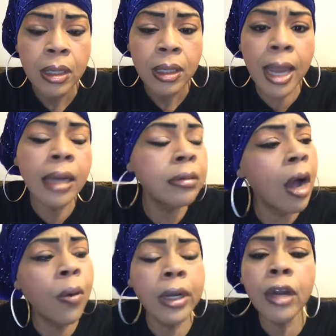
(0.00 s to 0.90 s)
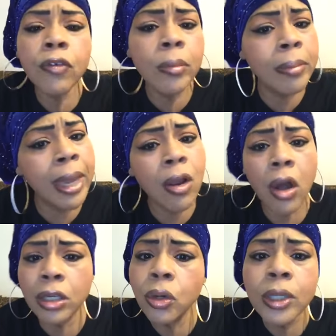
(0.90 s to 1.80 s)
Let them go in their room and make all
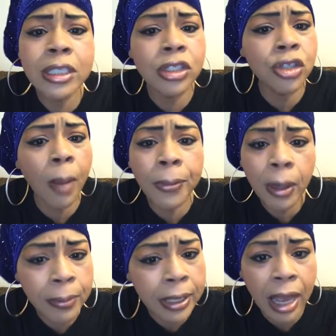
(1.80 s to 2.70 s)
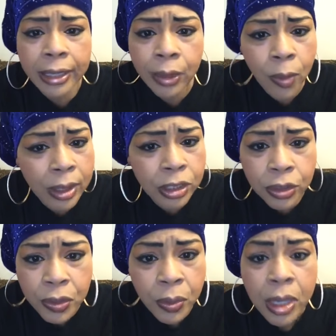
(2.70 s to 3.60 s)
the noise and jumping up and down they want to
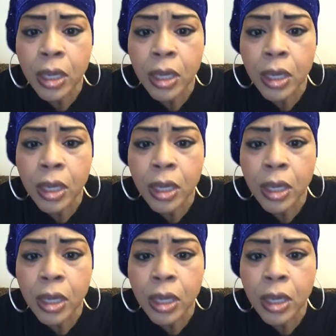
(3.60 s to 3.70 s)
do